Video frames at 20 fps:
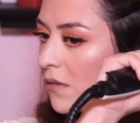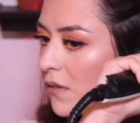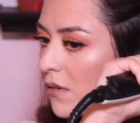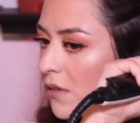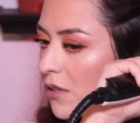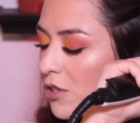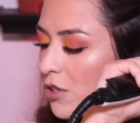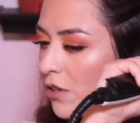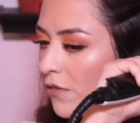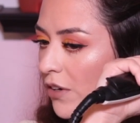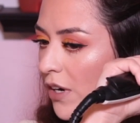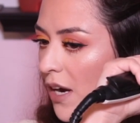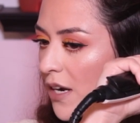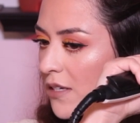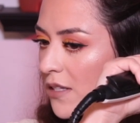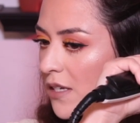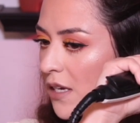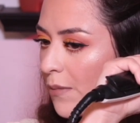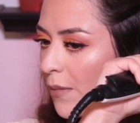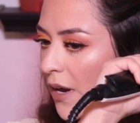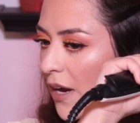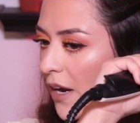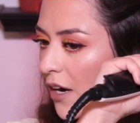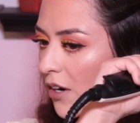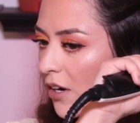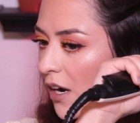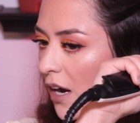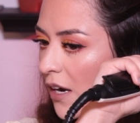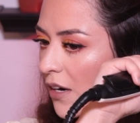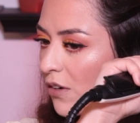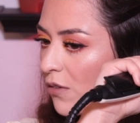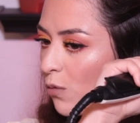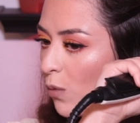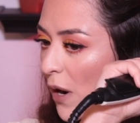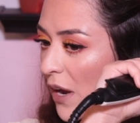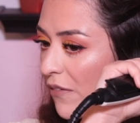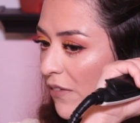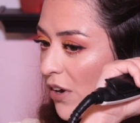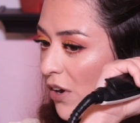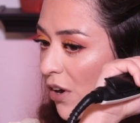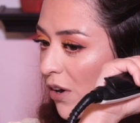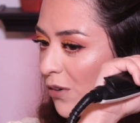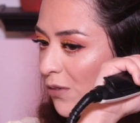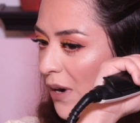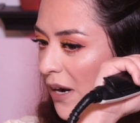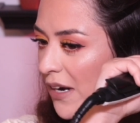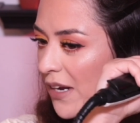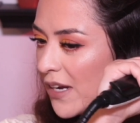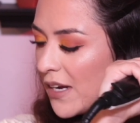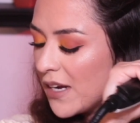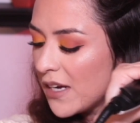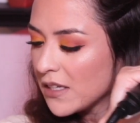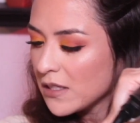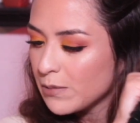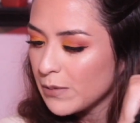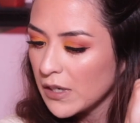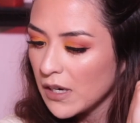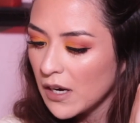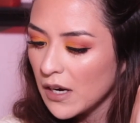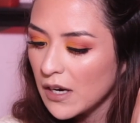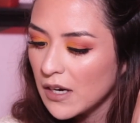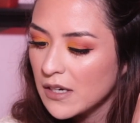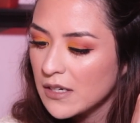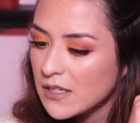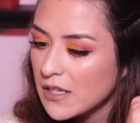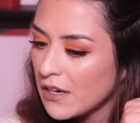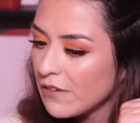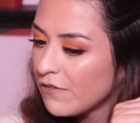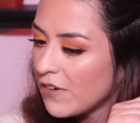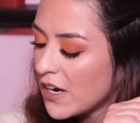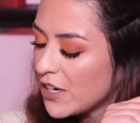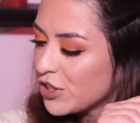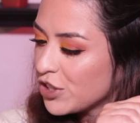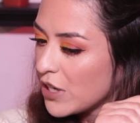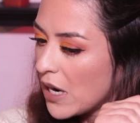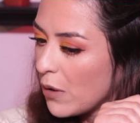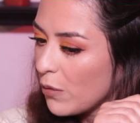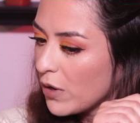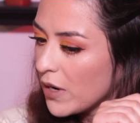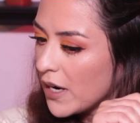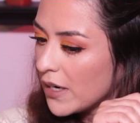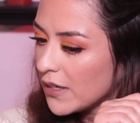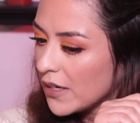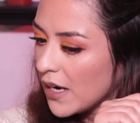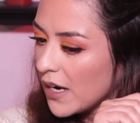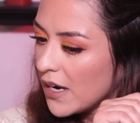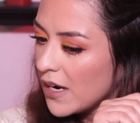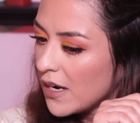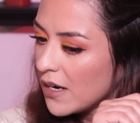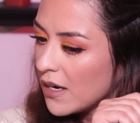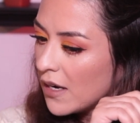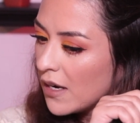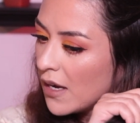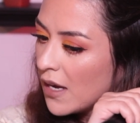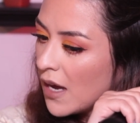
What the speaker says: So if you guys see my hair kind of wavy already, is because if I shower at night,